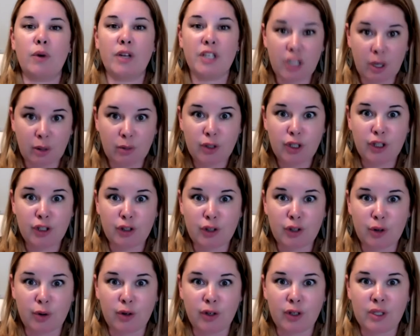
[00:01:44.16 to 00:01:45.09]
Reach out to your
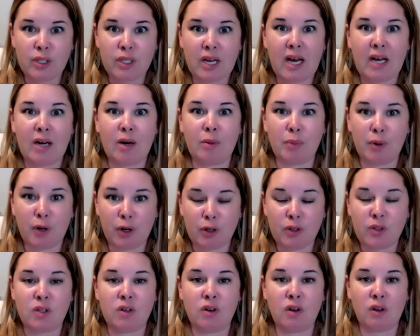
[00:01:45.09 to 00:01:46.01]
donors on a
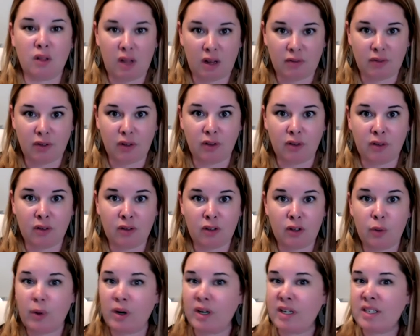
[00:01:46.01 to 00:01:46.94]
personal level.
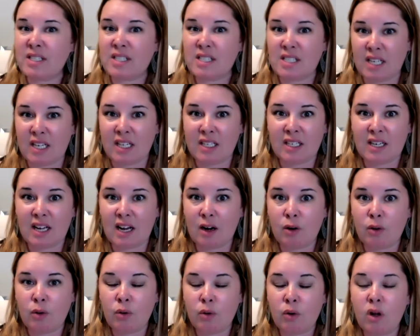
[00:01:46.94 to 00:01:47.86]
You want to stand
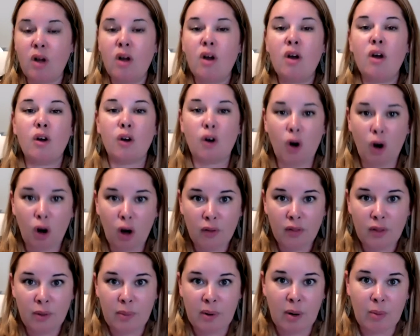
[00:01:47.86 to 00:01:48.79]
out? Call
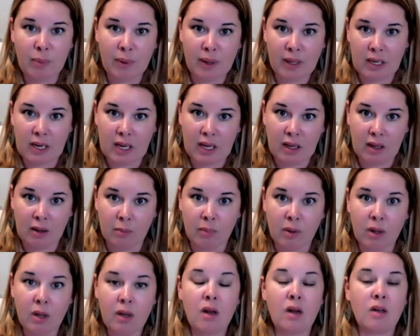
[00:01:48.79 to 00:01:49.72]
them out by name.
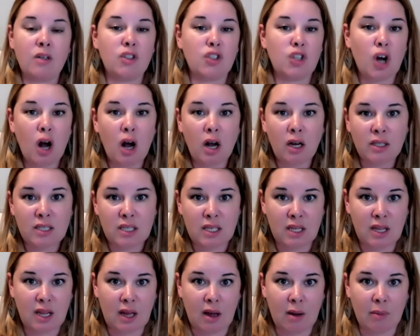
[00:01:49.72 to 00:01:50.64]
Talk
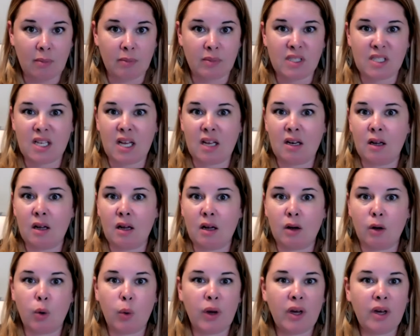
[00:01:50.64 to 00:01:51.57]
to them, send
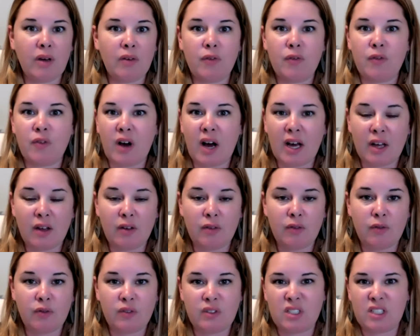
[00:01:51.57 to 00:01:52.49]
a quick
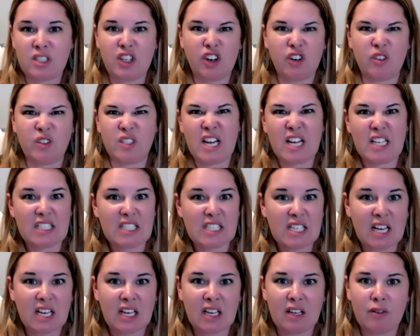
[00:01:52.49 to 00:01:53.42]
10
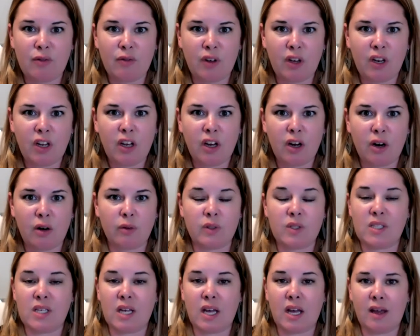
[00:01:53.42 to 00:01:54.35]
second video
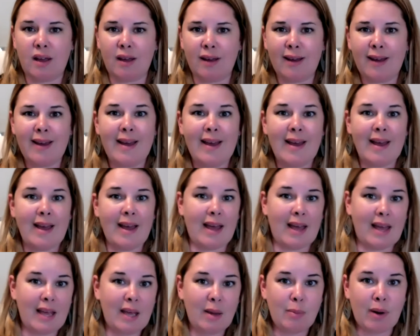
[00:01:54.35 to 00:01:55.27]
saying,
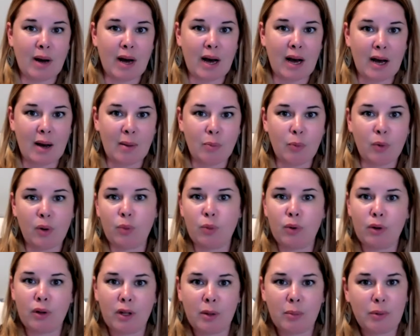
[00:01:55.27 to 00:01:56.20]
"Hey, Bob, we
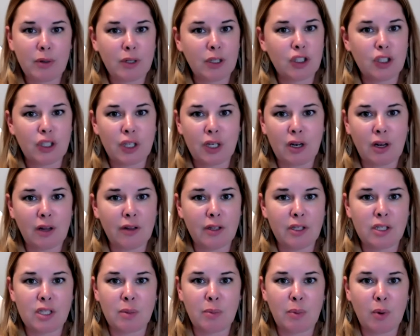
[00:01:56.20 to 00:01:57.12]
really appreciate all the
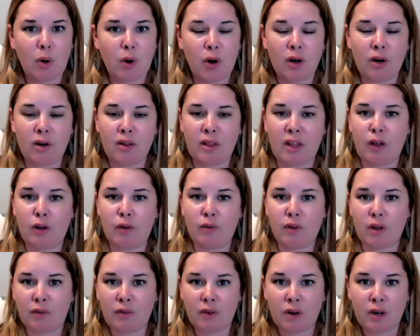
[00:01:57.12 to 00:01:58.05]
support that you've
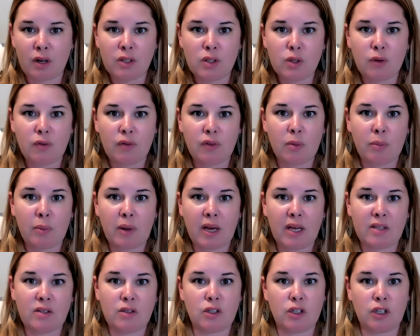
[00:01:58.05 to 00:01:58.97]
given us over the
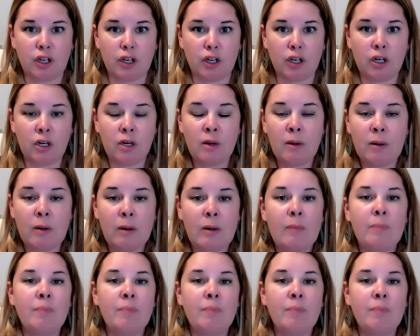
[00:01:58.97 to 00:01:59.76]
past year.